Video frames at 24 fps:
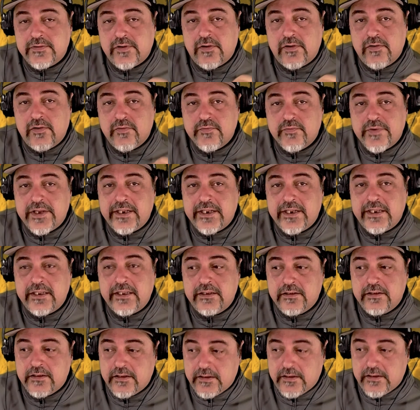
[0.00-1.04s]
already
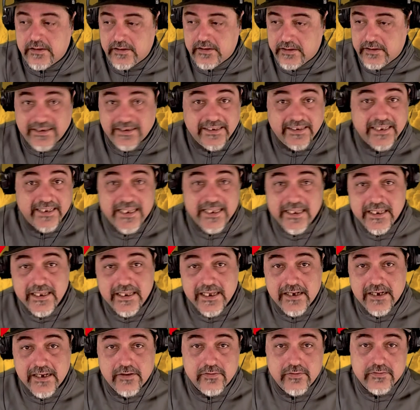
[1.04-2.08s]
geeking
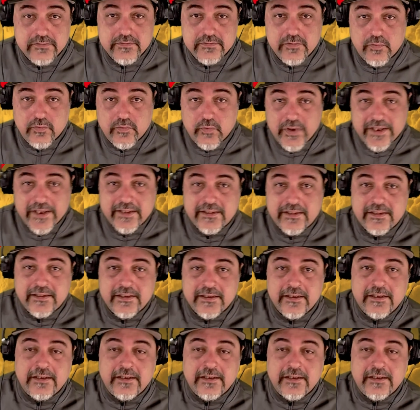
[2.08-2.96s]
out with